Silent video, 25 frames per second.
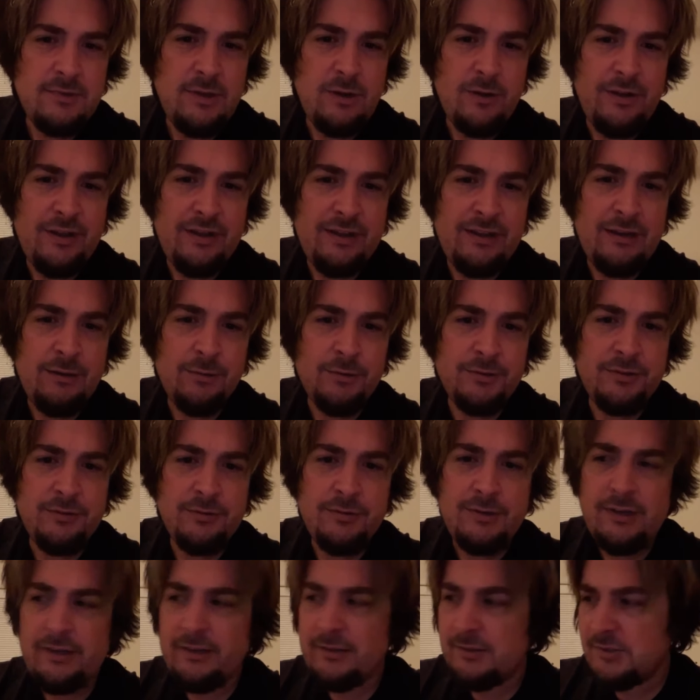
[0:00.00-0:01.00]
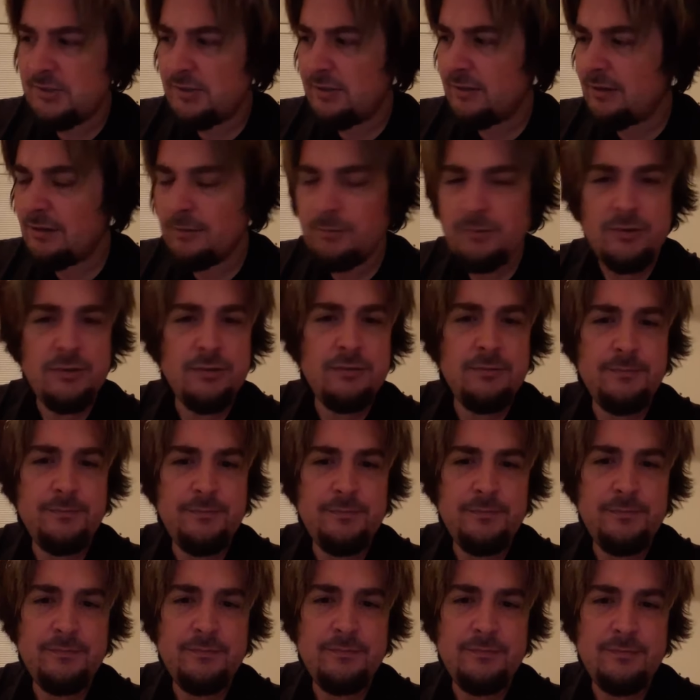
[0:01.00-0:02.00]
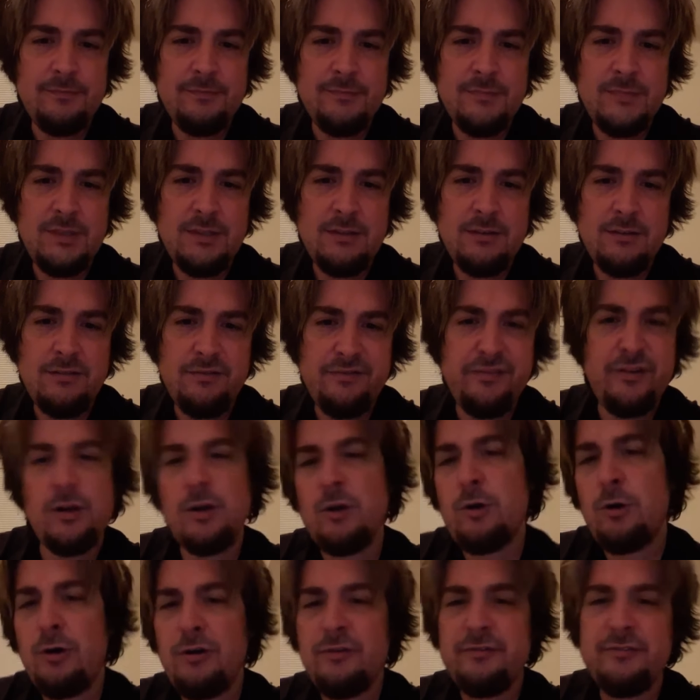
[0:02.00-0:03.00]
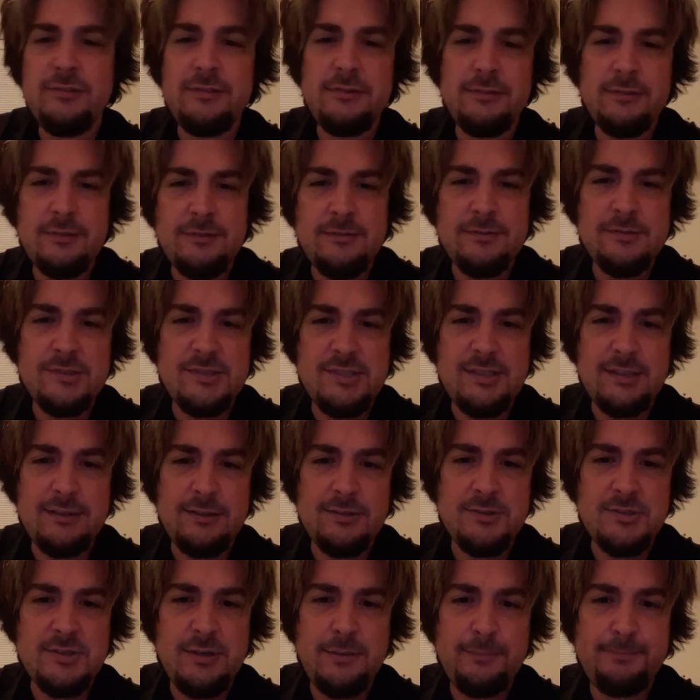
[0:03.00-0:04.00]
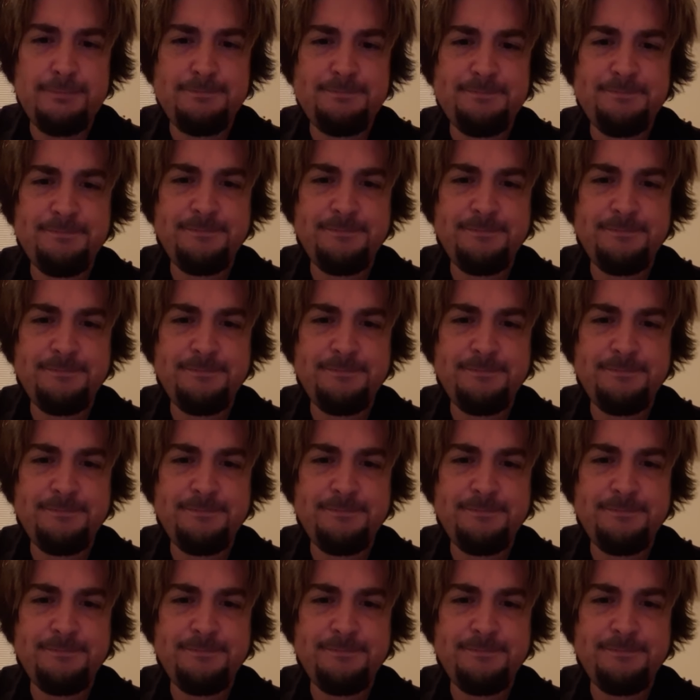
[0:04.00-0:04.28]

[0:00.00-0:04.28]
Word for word: I'll hang out with you guys and then I'm going to fuck off and set this up.